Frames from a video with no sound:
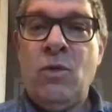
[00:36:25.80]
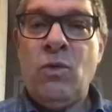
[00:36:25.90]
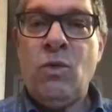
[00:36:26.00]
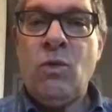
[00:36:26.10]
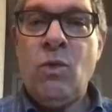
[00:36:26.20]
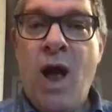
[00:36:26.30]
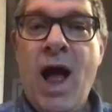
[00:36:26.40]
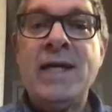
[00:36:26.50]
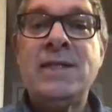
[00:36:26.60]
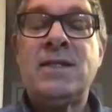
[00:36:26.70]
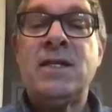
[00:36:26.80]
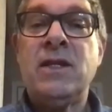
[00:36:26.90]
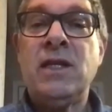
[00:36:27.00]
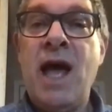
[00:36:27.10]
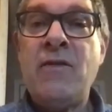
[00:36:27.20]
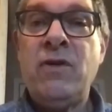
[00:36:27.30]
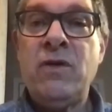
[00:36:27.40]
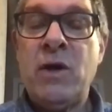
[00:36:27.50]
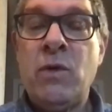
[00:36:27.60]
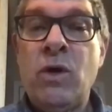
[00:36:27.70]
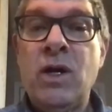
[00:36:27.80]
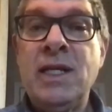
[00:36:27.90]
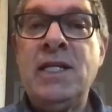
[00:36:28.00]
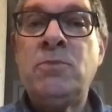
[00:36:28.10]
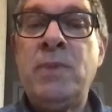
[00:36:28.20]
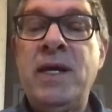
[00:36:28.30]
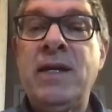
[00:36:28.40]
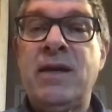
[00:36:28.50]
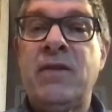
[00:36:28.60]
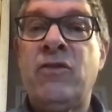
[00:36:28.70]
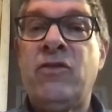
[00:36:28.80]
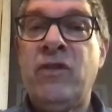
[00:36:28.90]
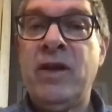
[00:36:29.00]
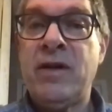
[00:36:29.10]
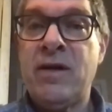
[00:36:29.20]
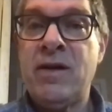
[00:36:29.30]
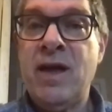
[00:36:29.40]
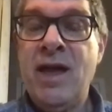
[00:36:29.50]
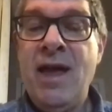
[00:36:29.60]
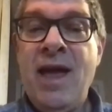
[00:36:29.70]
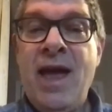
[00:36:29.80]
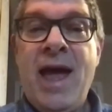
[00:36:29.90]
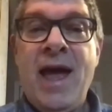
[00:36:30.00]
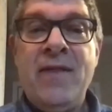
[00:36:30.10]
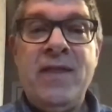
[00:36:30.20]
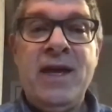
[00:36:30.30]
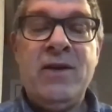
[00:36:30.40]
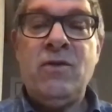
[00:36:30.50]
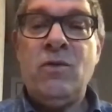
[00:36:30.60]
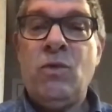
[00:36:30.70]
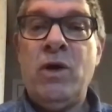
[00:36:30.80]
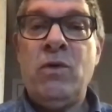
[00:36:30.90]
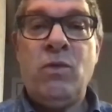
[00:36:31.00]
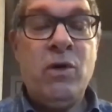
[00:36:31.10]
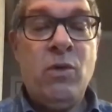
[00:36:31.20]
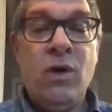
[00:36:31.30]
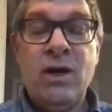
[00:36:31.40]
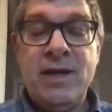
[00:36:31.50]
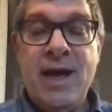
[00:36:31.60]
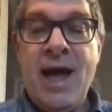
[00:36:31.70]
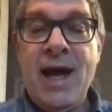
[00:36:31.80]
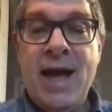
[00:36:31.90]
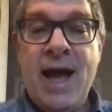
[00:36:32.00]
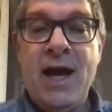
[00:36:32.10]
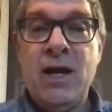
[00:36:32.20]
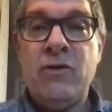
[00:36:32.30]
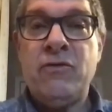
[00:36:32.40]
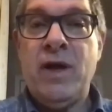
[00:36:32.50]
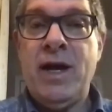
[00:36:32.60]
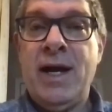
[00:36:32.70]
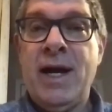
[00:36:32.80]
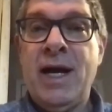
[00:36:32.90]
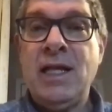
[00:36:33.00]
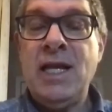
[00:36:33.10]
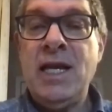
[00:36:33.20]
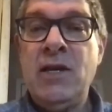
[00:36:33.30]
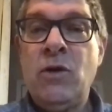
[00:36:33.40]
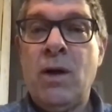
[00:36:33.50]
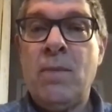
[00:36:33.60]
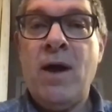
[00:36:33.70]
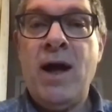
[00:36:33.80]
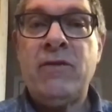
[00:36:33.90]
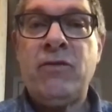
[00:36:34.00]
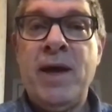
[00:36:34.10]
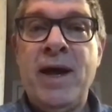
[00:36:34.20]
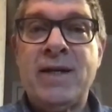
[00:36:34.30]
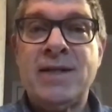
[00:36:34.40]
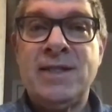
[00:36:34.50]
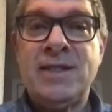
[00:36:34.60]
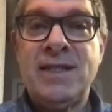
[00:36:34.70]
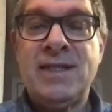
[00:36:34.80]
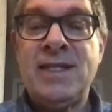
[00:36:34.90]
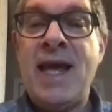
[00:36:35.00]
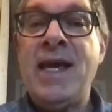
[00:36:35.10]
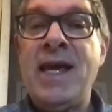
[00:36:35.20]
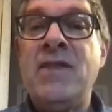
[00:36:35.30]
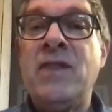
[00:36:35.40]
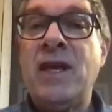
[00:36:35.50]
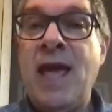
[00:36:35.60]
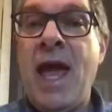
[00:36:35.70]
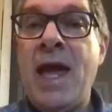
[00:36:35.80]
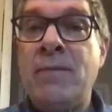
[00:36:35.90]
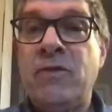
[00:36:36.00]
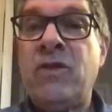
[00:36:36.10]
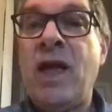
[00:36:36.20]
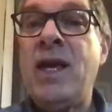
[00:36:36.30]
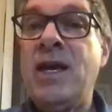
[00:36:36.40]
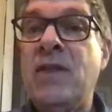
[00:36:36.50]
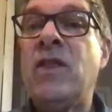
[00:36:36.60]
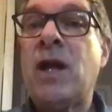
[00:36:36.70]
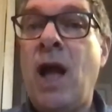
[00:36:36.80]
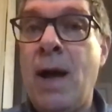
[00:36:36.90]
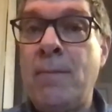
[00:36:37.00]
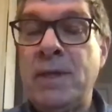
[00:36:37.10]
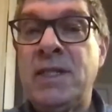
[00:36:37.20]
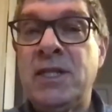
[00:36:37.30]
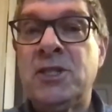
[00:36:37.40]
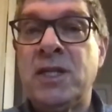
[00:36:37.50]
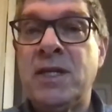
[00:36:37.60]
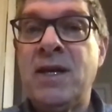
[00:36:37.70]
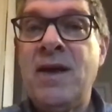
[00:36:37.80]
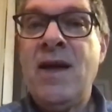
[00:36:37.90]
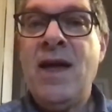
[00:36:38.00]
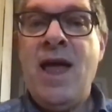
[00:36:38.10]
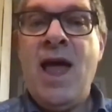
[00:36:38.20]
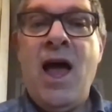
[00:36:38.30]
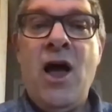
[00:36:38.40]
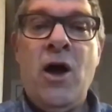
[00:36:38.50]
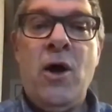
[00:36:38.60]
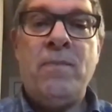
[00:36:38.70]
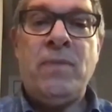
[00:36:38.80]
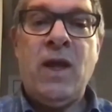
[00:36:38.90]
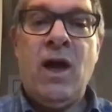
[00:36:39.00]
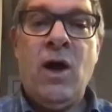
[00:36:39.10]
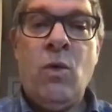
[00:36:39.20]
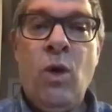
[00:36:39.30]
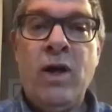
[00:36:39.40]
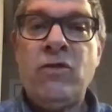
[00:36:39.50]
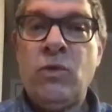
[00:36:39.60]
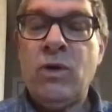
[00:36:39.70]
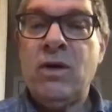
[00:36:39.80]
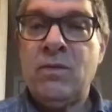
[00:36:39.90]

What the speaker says: rise to the level that we're at least being considered, and then we work the heck out of a lead or a prospect to stay in the game, stay in the competition once we're